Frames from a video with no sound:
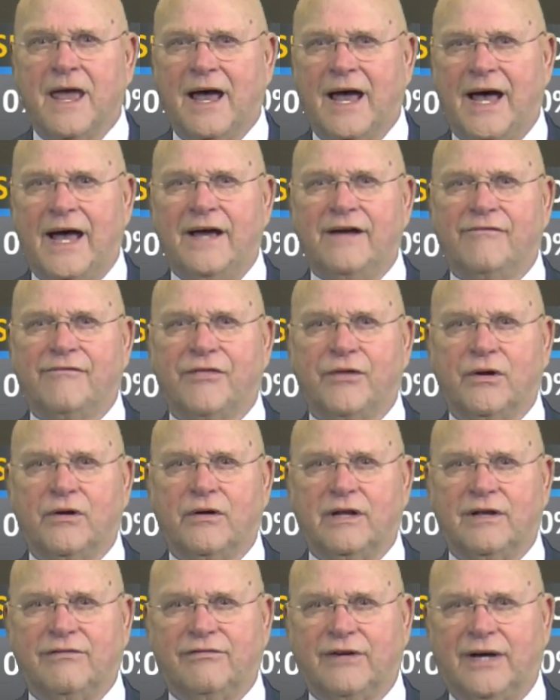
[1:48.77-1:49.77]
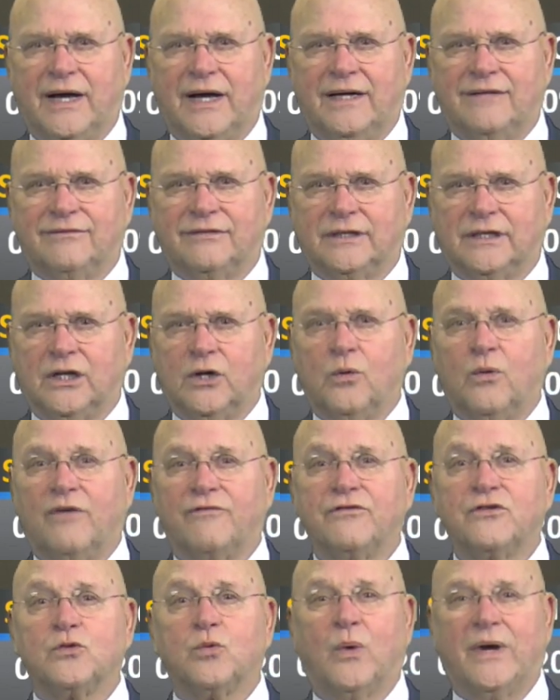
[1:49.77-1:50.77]
High of 35, low
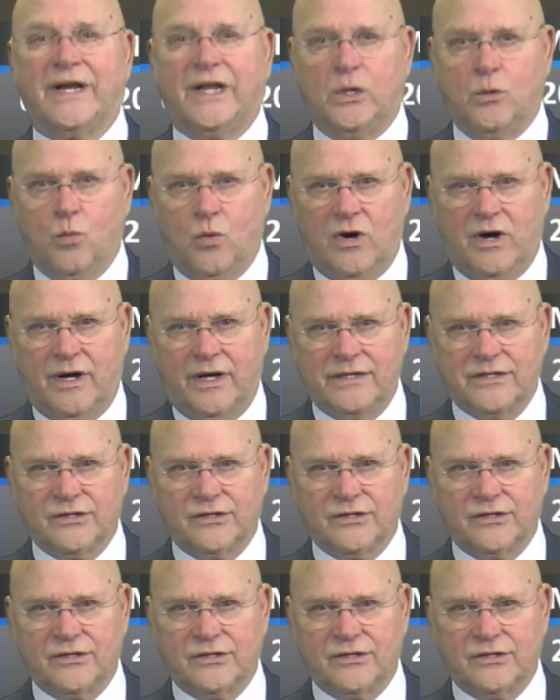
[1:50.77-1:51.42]
of 21,